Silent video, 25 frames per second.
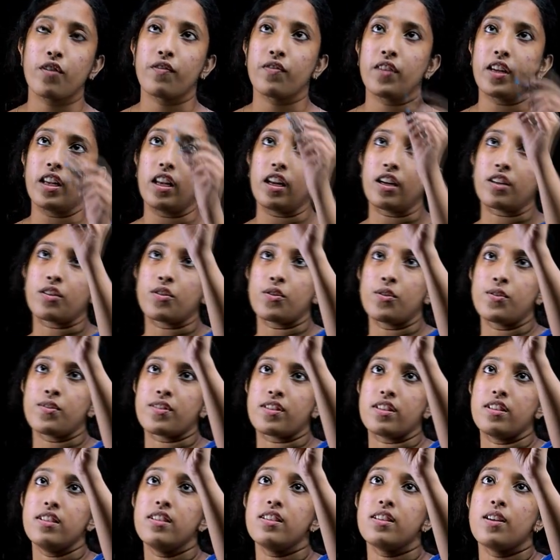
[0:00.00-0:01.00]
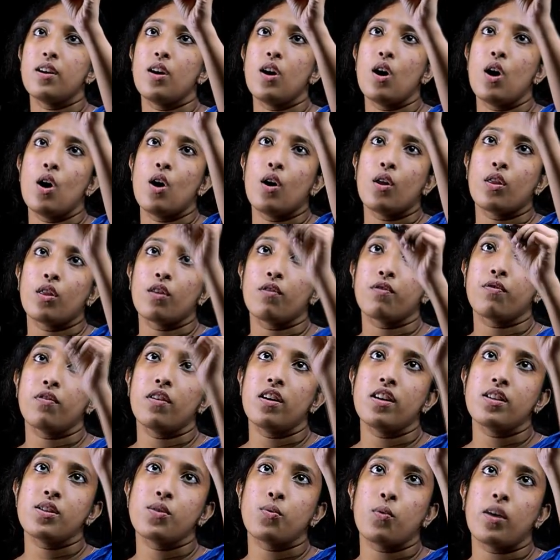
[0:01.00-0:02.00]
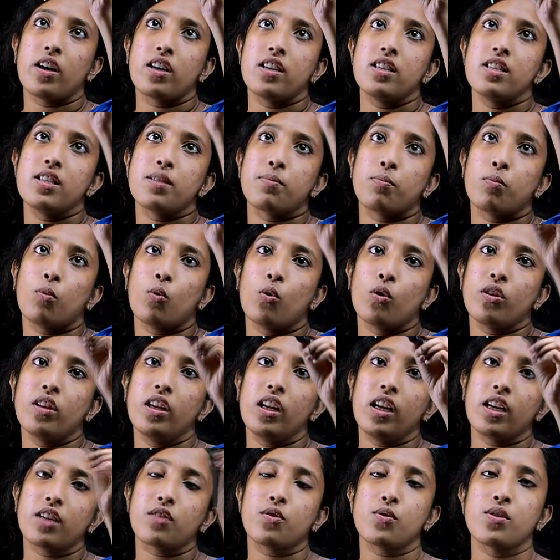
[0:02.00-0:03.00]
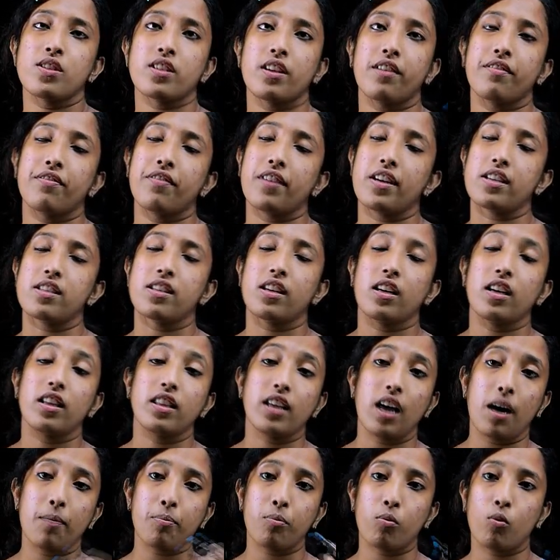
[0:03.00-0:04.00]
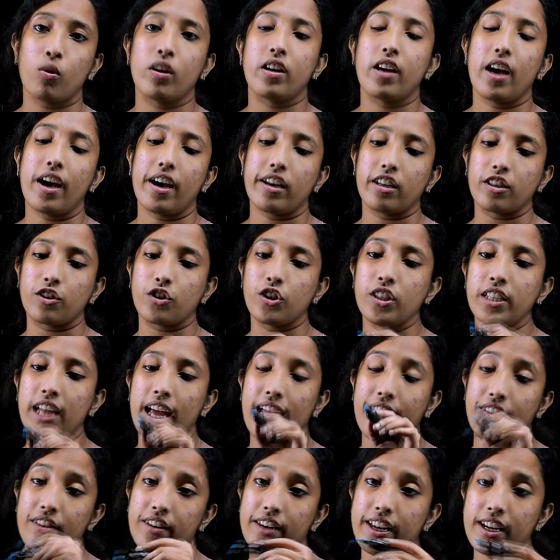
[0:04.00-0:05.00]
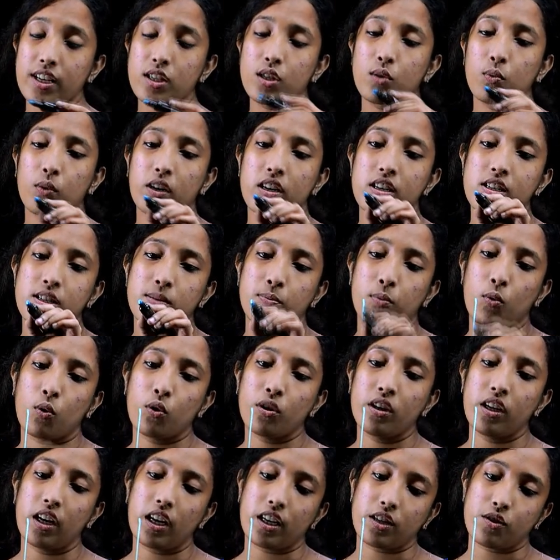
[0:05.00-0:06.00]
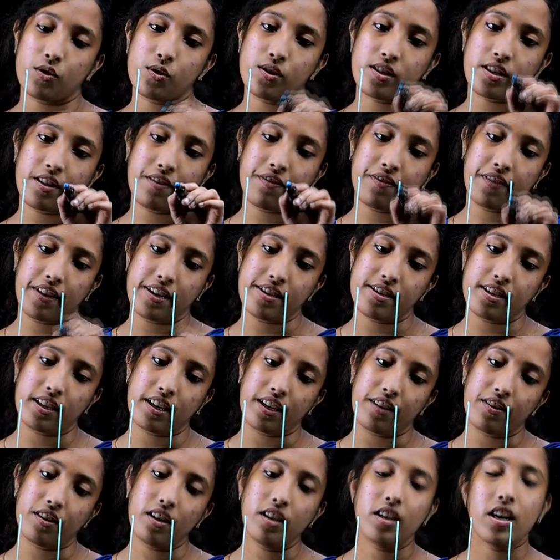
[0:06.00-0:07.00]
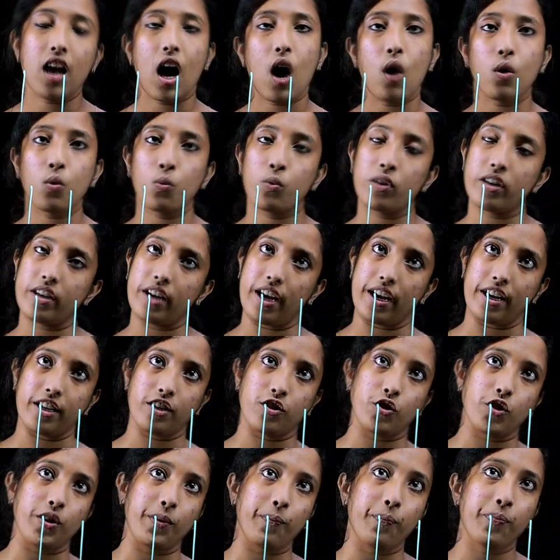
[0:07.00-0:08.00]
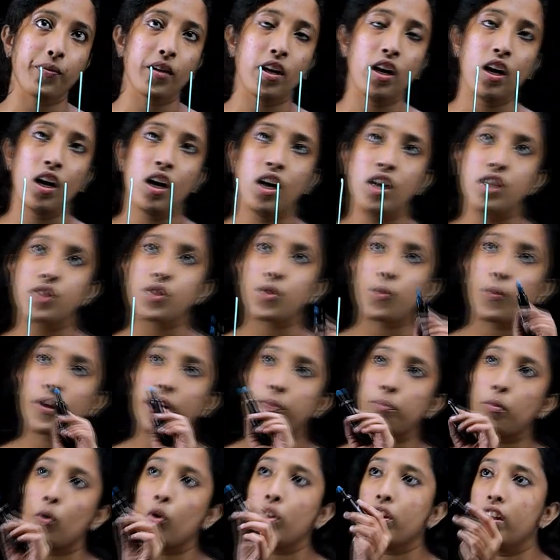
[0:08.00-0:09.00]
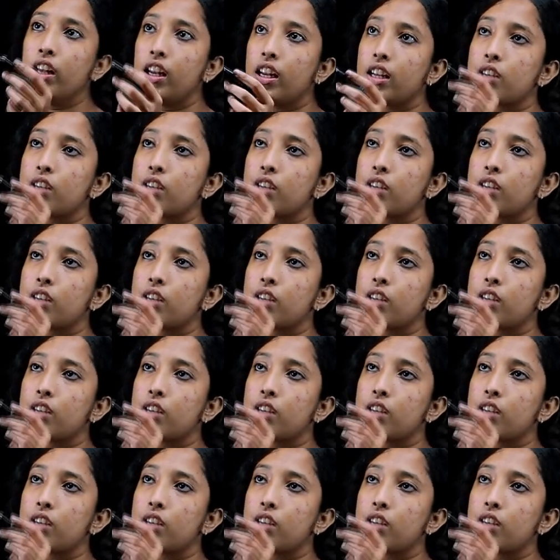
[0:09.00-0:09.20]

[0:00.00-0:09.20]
of the electrons is, the first one is both the electrons are facing in the upward direction, and the next one is both the electrons are facing in the downward direction. So, when both the